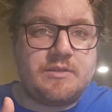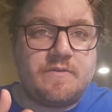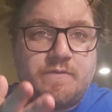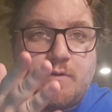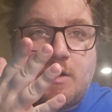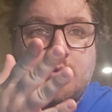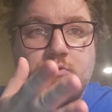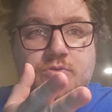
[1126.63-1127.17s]

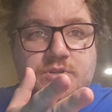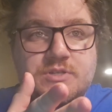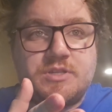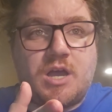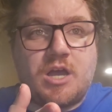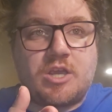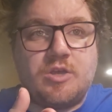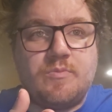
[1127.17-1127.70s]
follow this
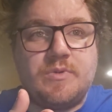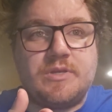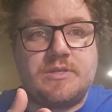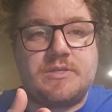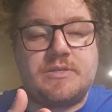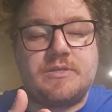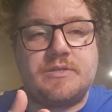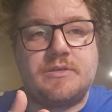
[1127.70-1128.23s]

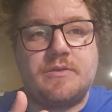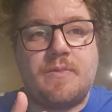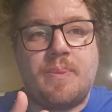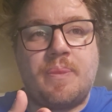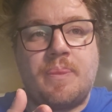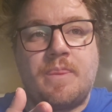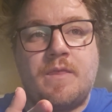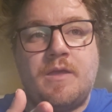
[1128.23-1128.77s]
document
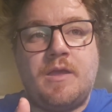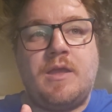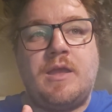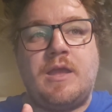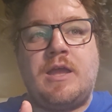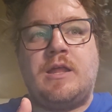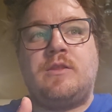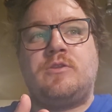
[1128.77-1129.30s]

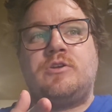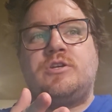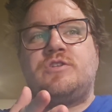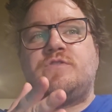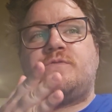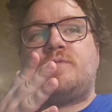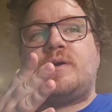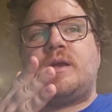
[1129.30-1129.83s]
and learn
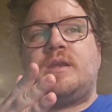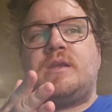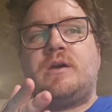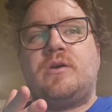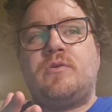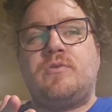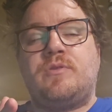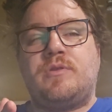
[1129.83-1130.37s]
to find
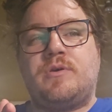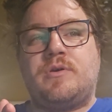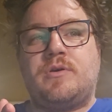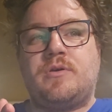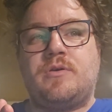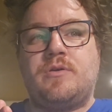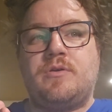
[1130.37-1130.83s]
out the